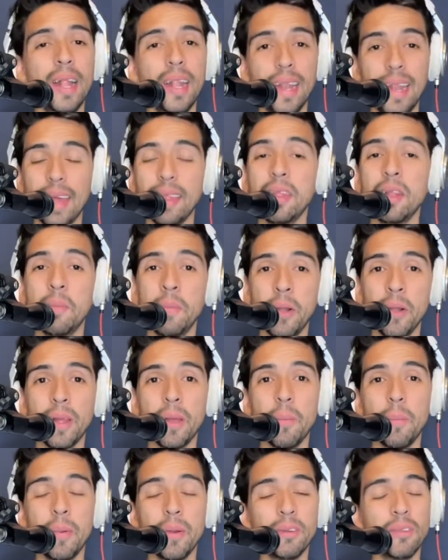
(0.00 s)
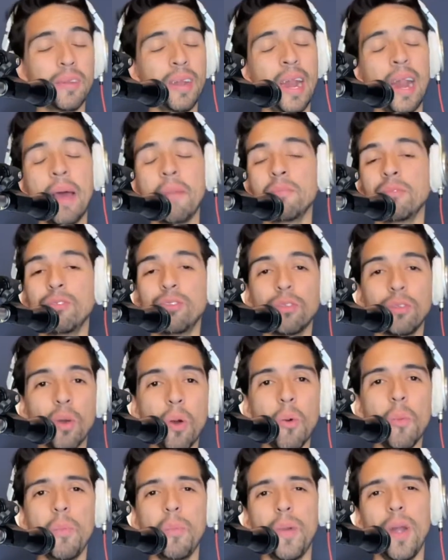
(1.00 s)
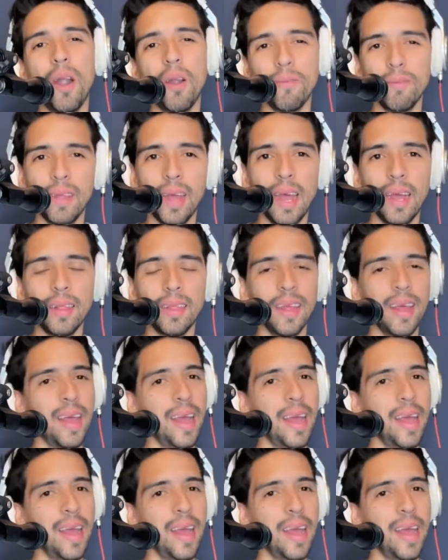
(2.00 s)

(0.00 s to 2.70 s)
Latin American person, and I'm so proud of that.